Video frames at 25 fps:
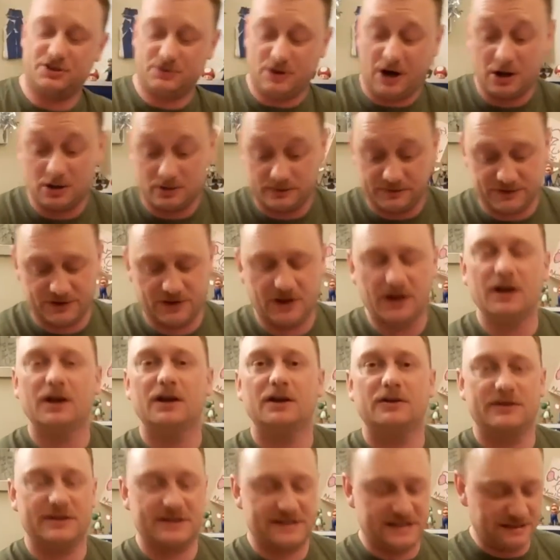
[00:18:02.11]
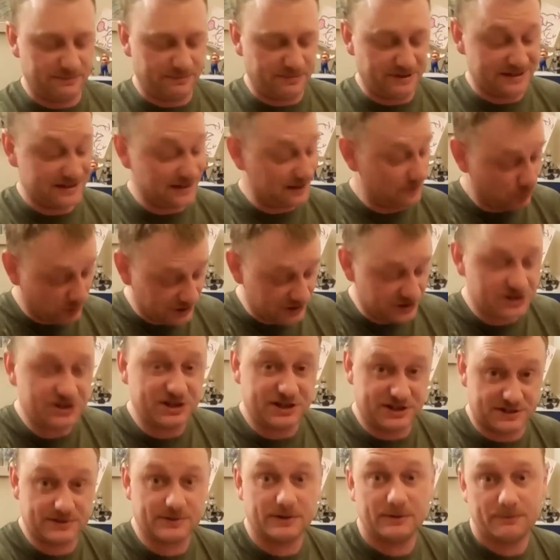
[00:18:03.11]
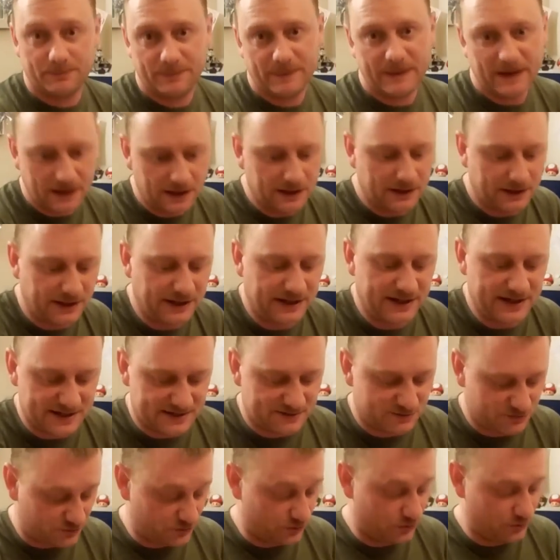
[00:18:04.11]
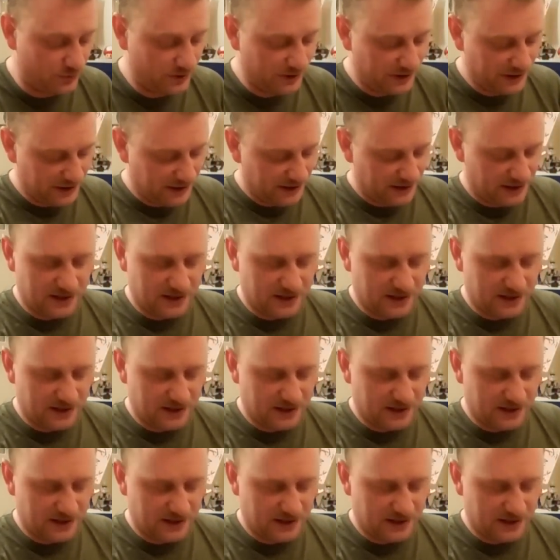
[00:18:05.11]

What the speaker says: can do over the CPC, which is true.